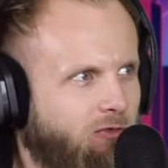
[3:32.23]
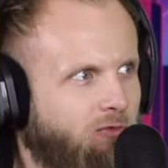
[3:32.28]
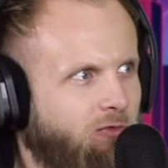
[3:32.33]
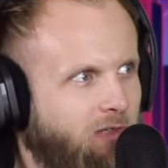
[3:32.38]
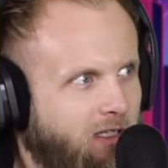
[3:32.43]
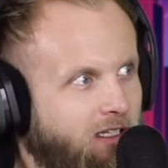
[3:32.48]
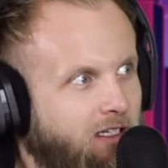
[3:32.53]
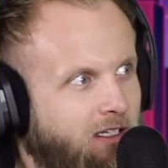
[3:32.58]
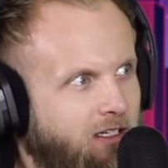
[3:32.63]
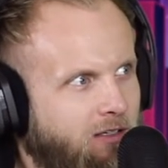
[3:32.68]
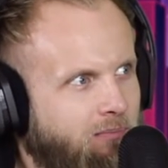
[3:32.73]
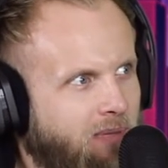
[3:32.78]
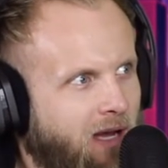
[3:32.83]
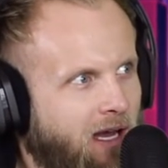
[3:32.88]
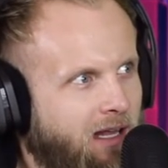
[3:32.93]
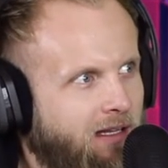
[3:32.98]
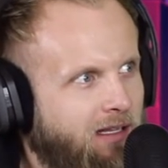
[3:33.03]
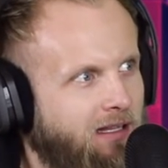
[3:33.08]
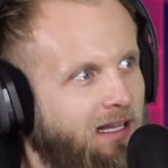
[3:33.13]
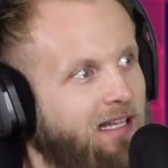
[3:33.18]
a really good
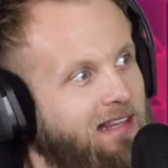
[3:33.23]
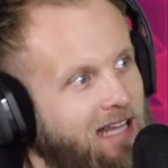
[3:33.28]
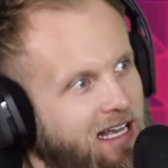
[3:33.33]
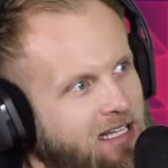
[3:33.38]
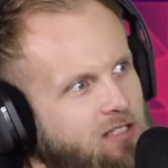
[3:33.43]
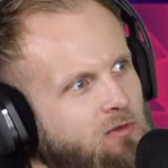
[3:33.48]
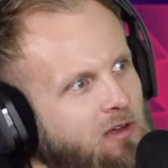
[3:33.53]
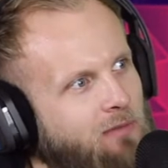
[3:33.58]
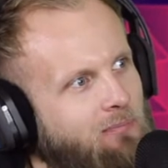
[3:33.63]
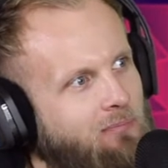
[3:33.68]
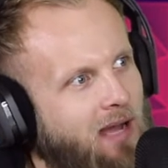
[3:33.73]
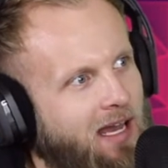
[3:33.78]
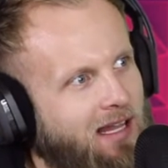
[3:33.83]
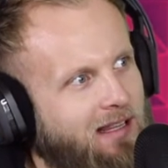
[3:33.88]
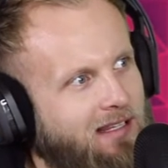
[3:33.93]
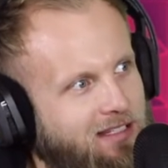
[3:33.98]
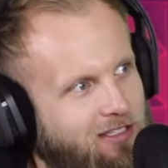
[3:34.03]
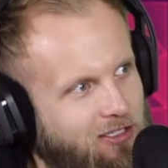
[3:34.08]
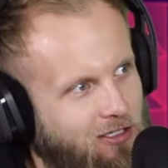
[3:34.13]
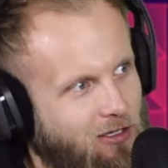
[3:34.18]
pilot? Like, that's what
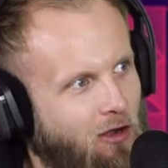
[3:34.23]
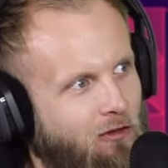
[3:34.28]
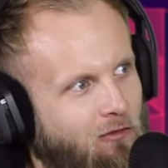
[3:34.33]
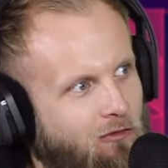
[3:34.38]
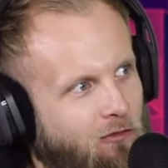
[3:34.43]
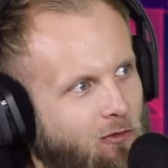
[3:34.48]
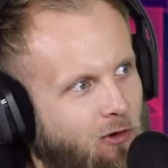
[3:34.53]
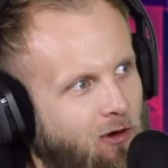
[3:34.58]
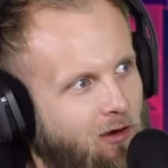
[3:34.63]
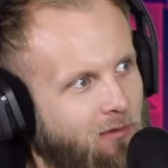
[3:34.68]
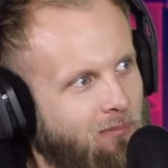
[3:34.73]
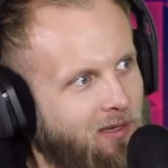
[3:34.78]
pilots go for,